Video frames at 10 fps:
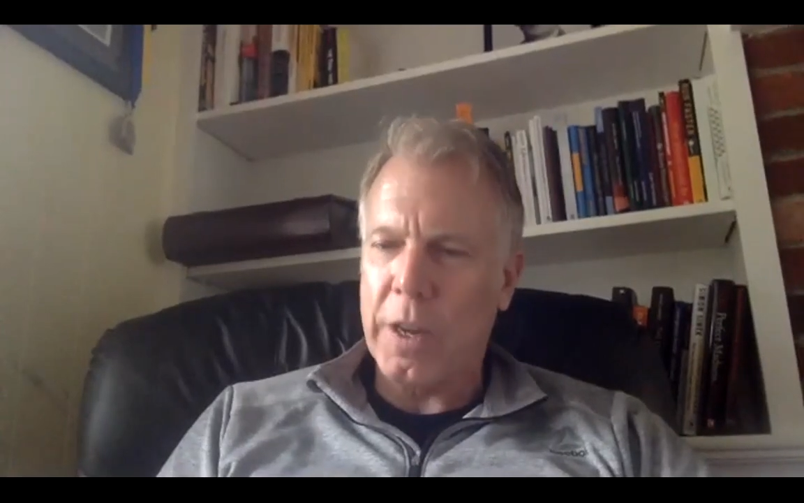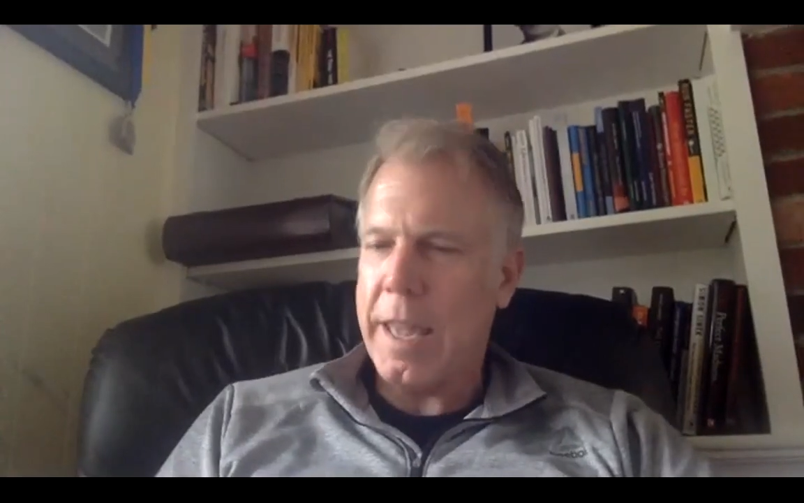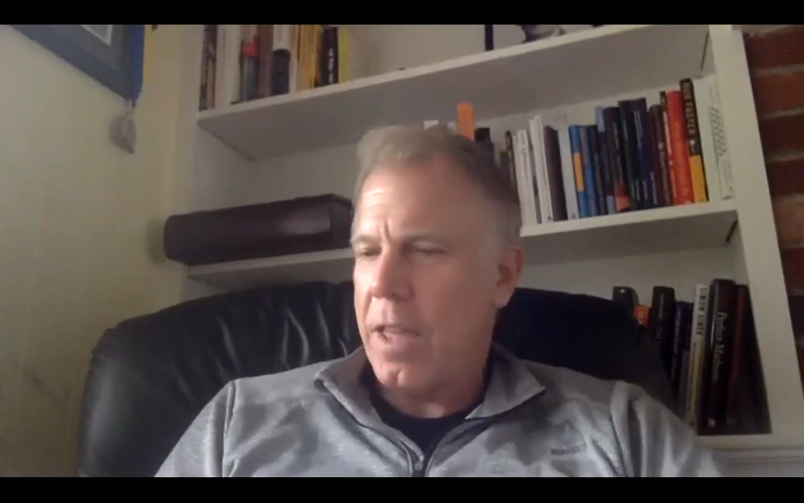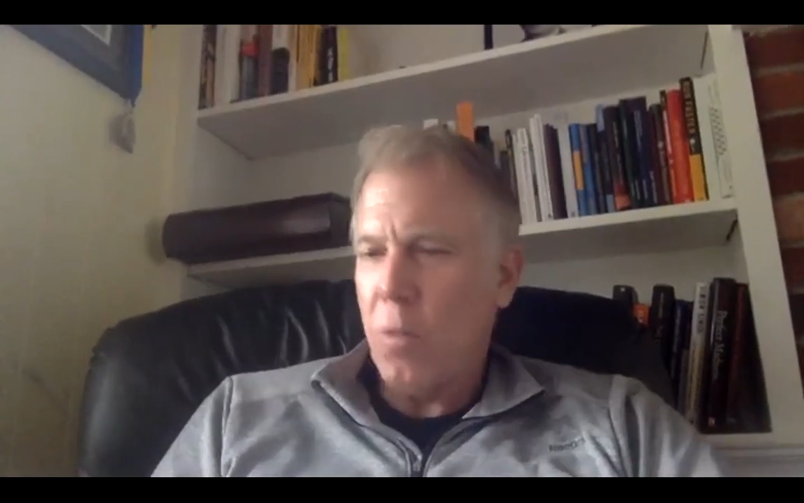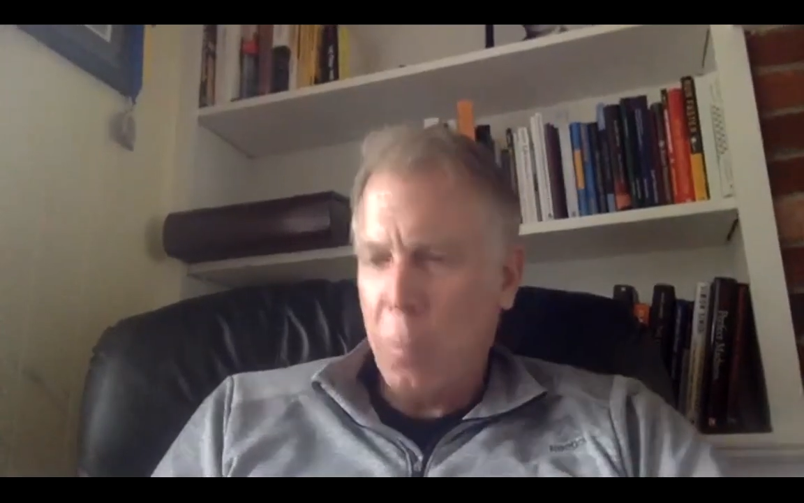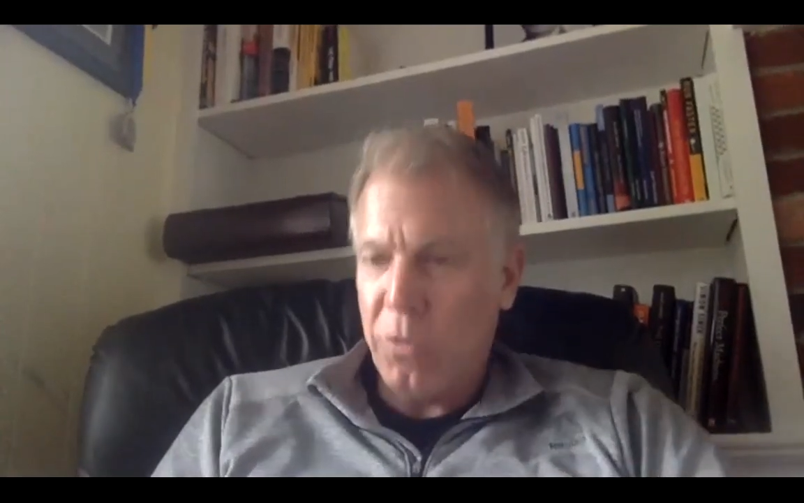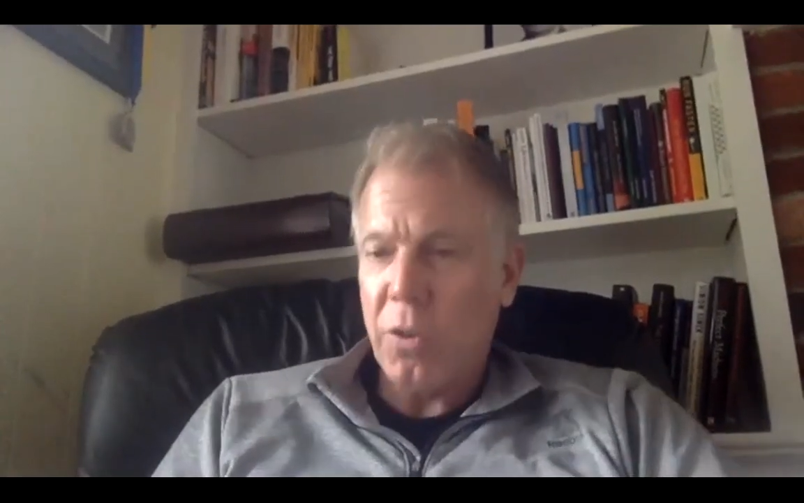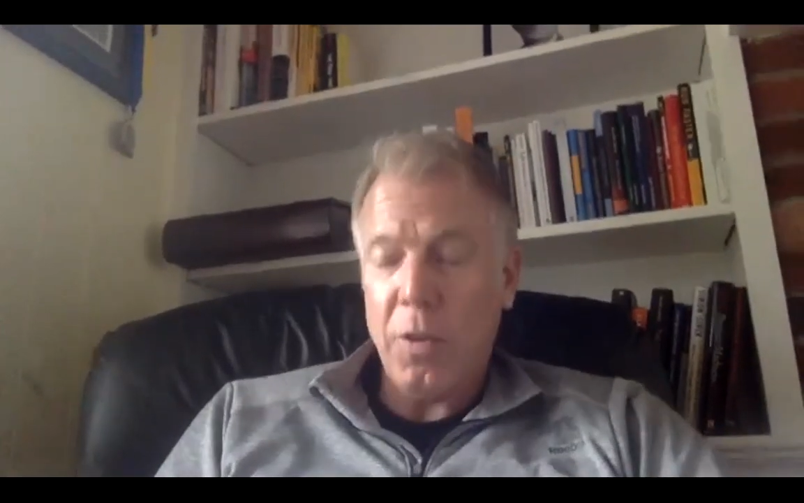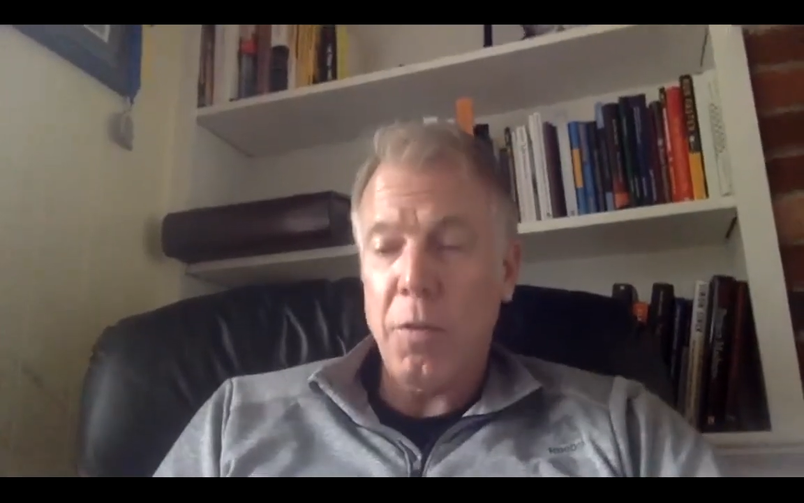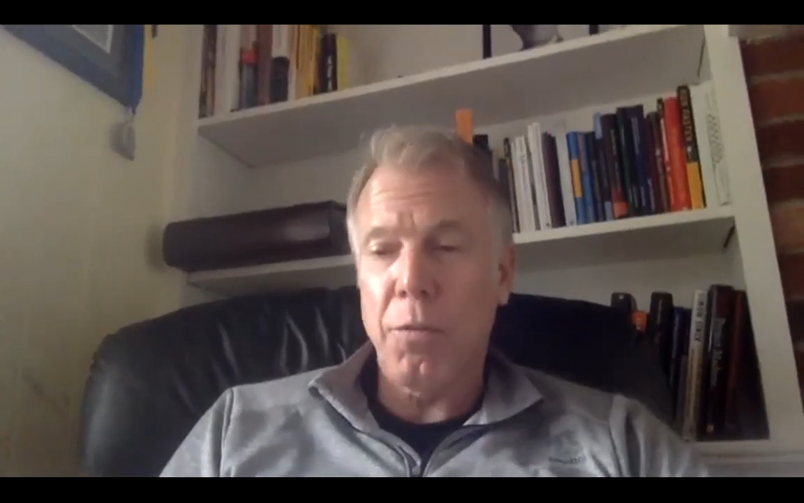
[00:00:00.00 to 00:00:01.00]
kids,
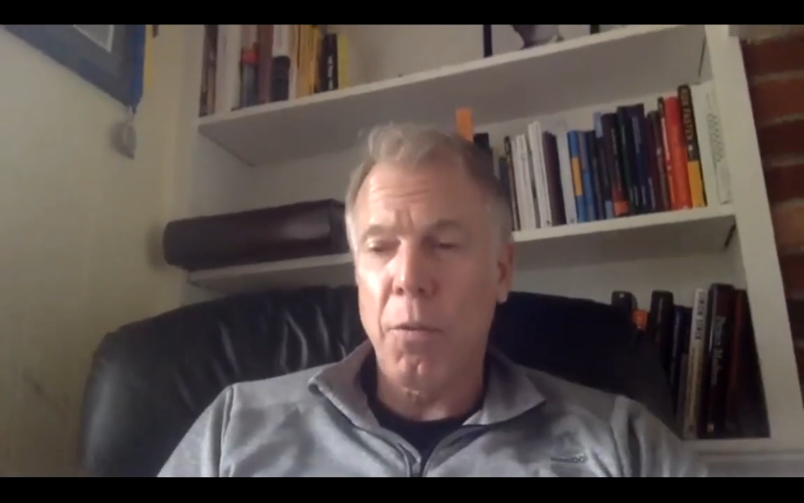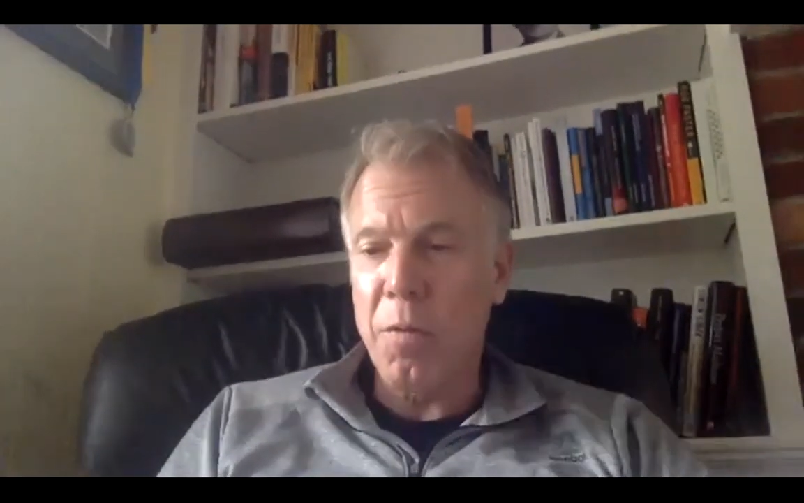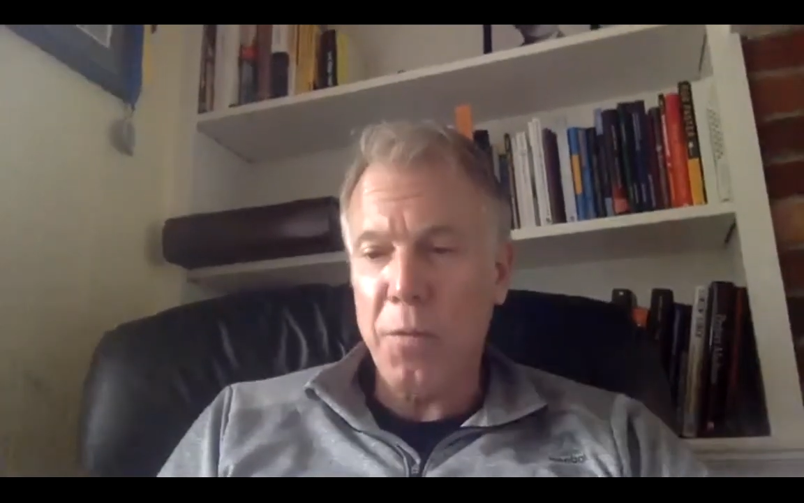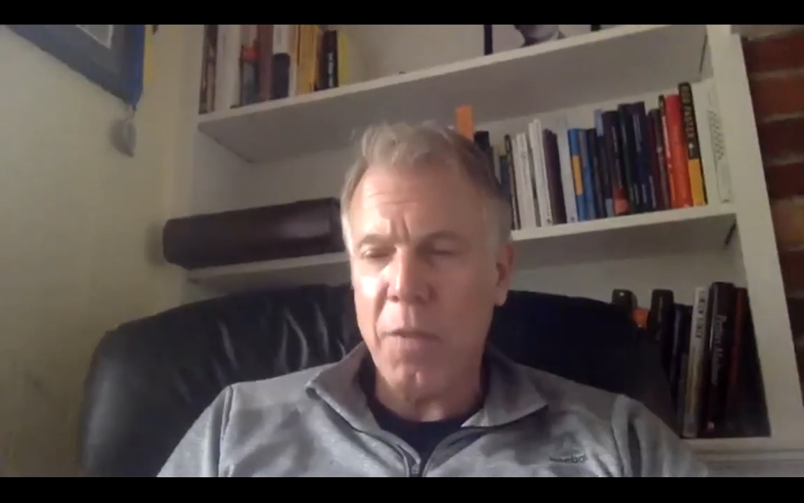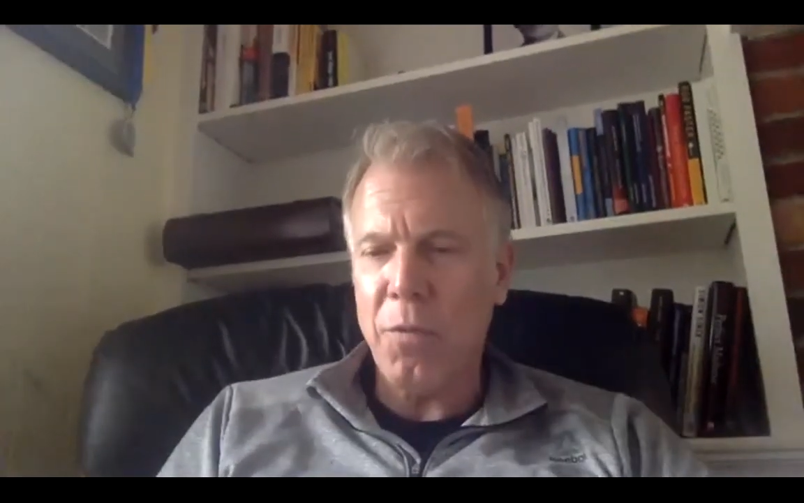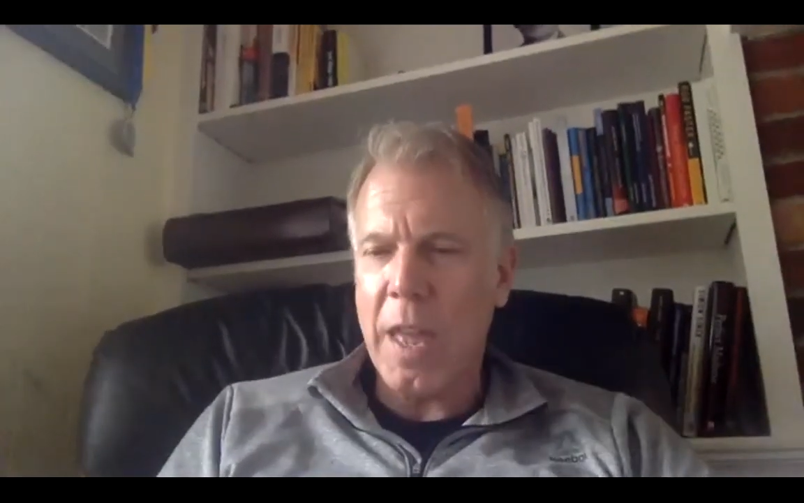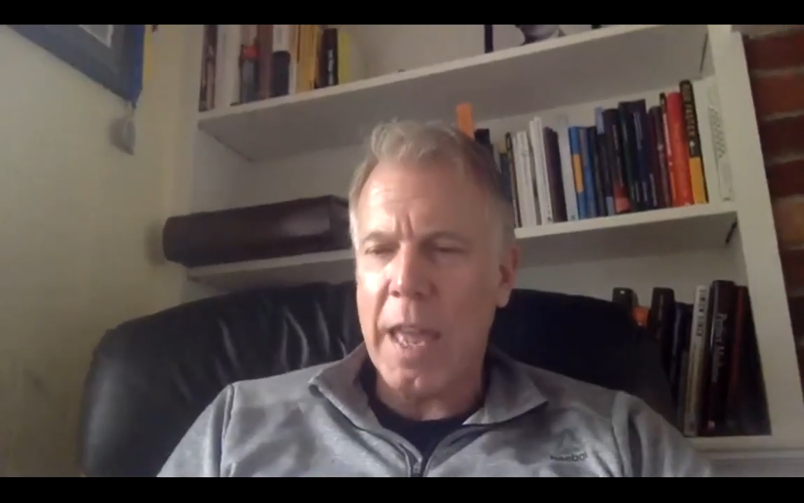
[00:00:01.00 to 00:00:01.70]
particularly for 5th,